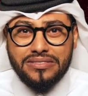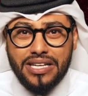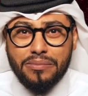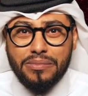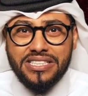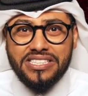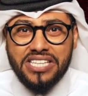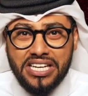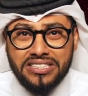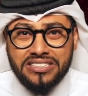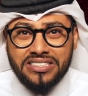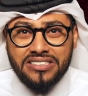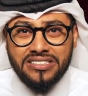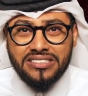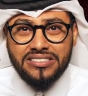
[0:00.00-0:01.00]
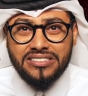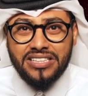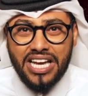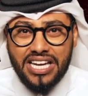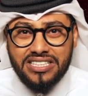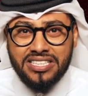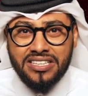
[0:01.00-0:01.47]
That means hit,
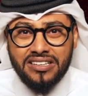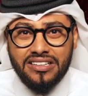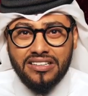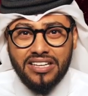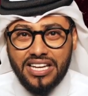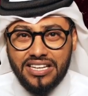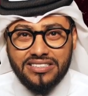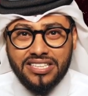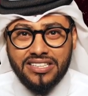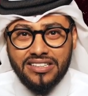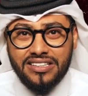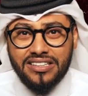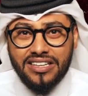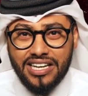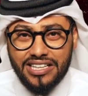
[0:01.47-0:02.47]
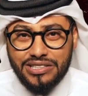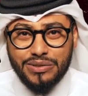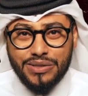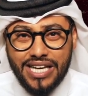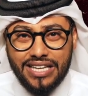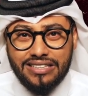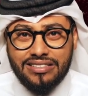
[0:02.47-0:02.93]
hit, hit, and you
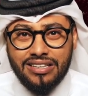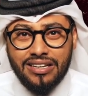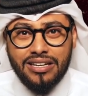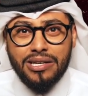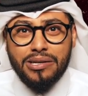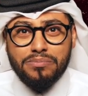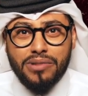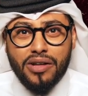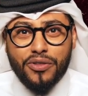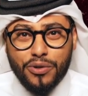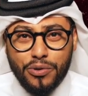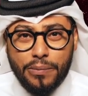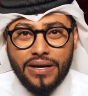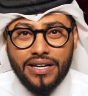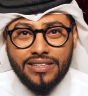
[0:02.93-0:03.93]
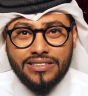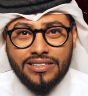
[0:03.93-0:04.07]
get mathrooba,